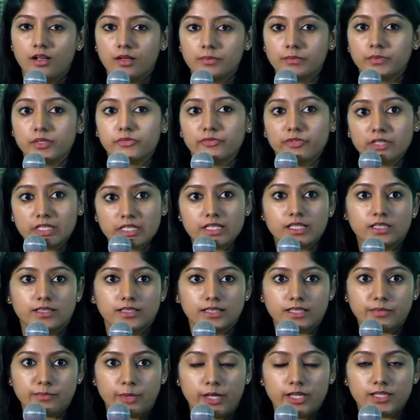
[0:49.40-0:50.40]
the
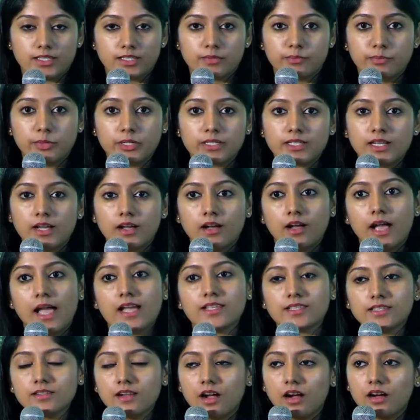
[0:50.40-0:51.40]
physical space. But
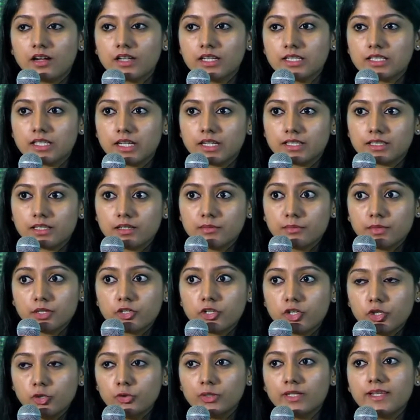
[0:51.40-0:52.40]
as an architect, I'm
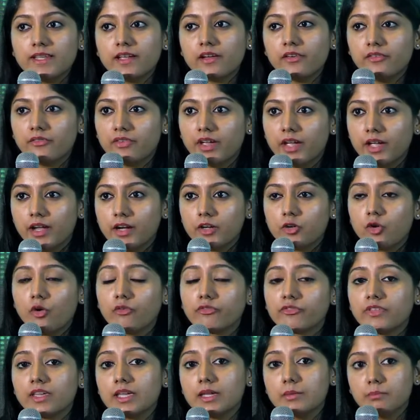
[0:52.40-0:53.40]
acutely aware
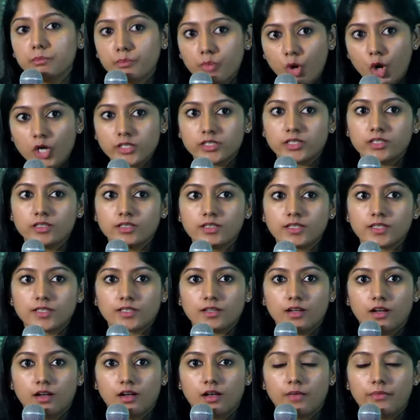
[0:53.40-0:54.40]
of the
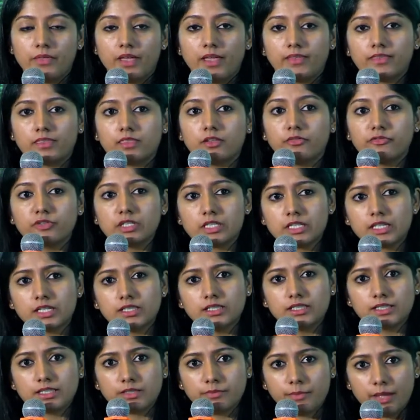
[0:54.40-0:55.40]
importance that the
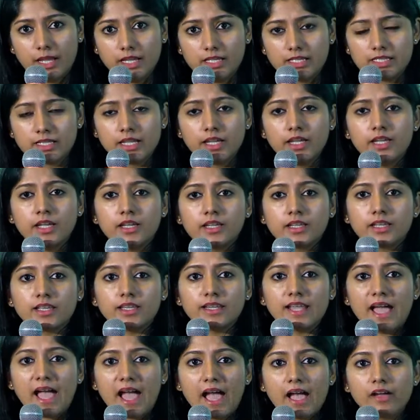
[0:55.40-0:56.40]
physical space
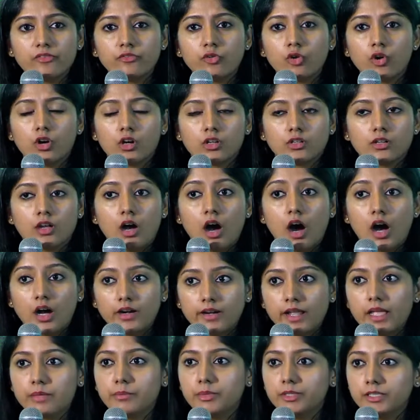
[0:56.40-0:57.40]
can have on
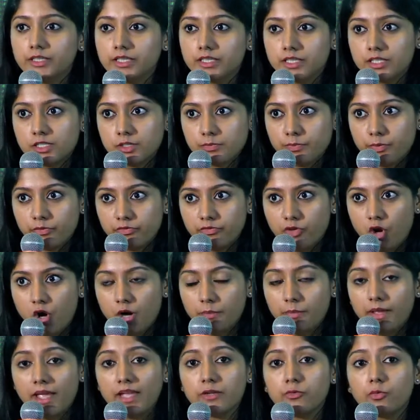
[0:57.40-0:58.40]
our ability to
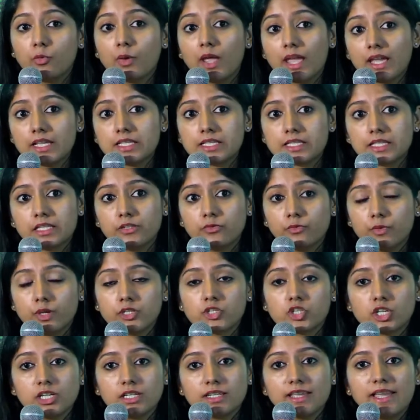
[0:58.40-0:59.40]
perform and ways in
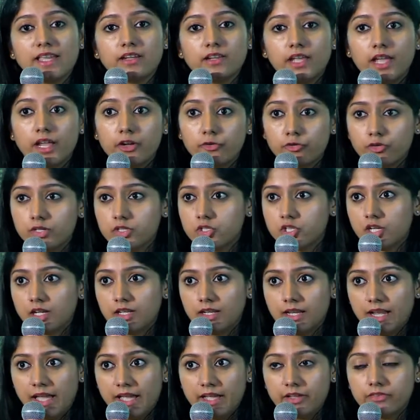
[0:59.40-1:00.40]
which it can enrich
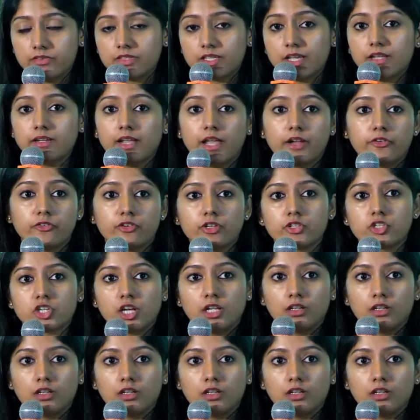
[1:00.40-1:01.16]
our lives and enrich our